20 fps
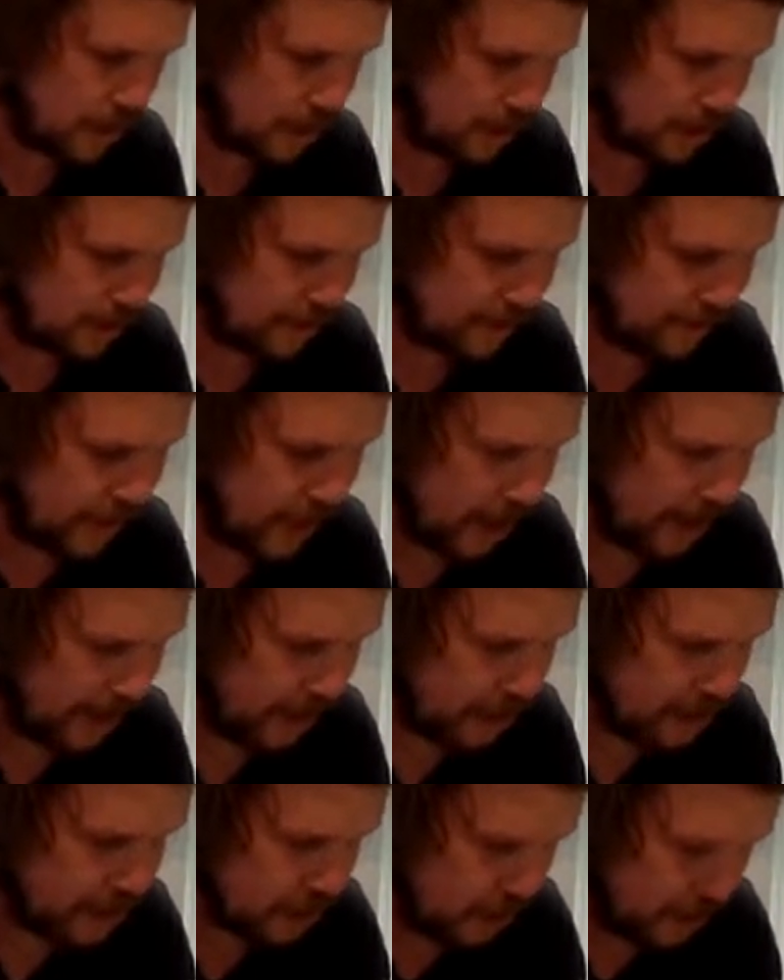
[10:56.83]
I'm going to fry
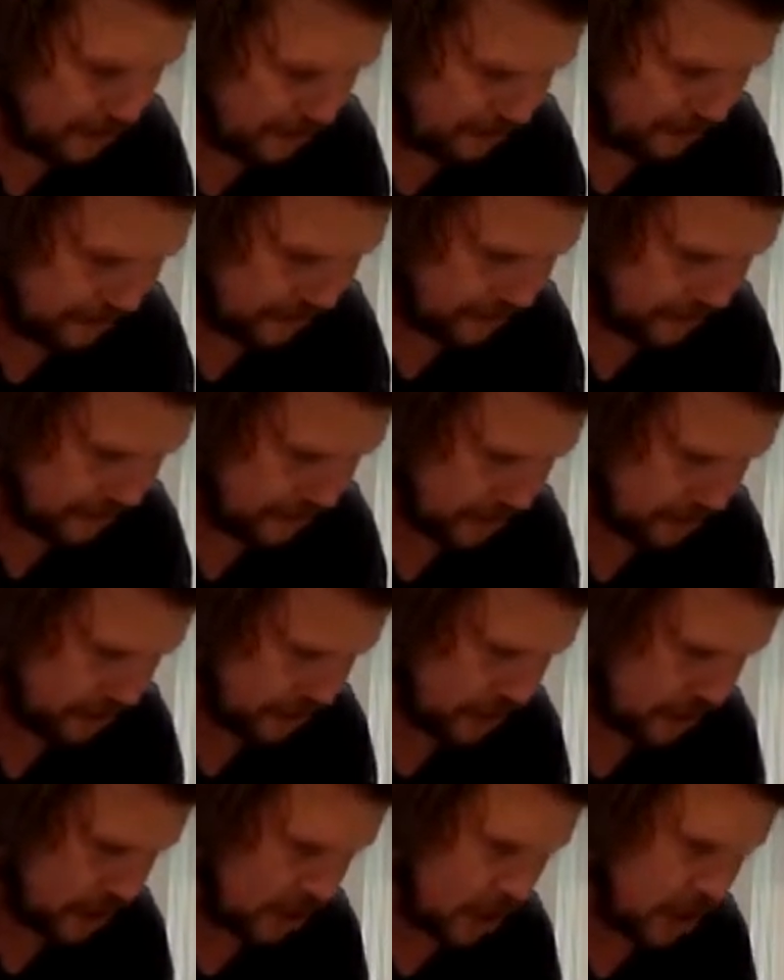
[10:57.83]
those off.
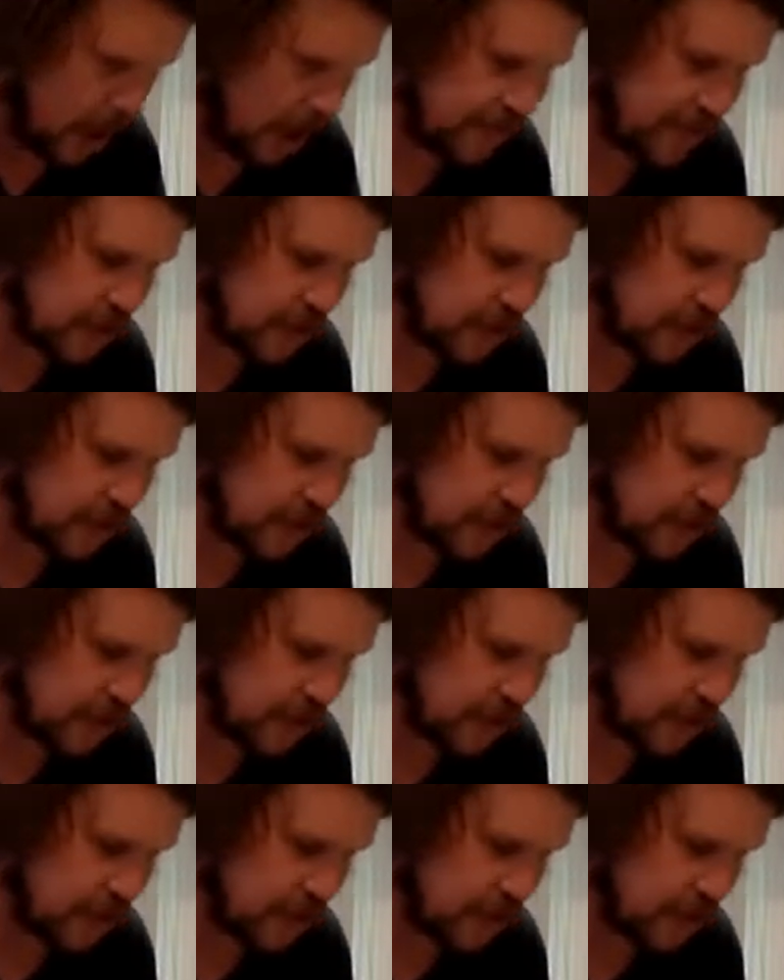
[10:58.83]
I